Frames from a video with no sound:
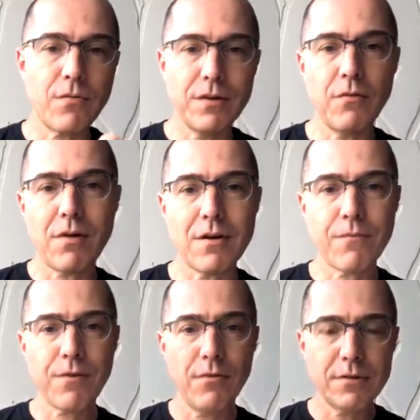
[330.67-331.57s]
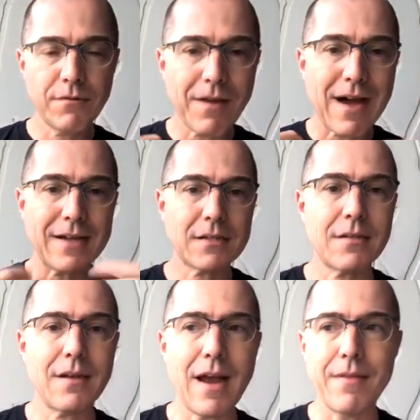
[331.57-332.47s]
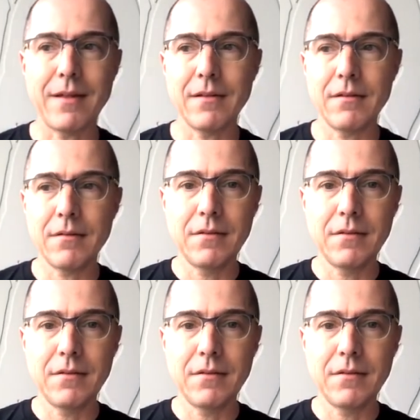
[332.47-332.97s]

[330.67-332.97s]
when the water flow was fast and then